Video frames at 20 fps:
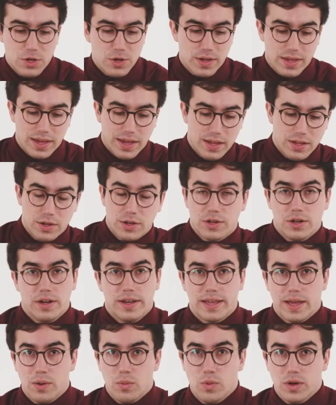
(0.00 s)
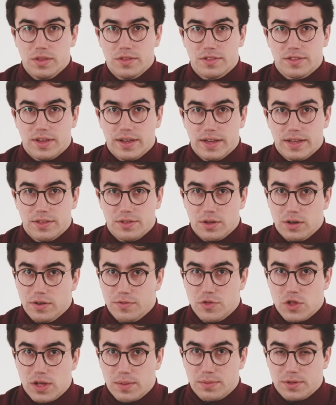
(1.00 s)
the UK, you can only get one size
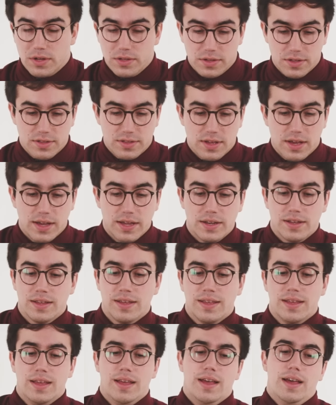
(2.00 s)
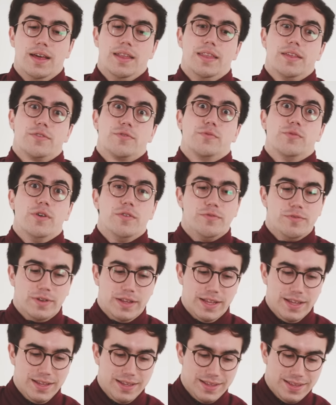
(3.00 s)
of chips on the side, and it's
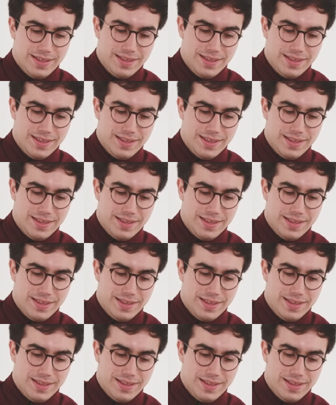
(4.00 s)
roughly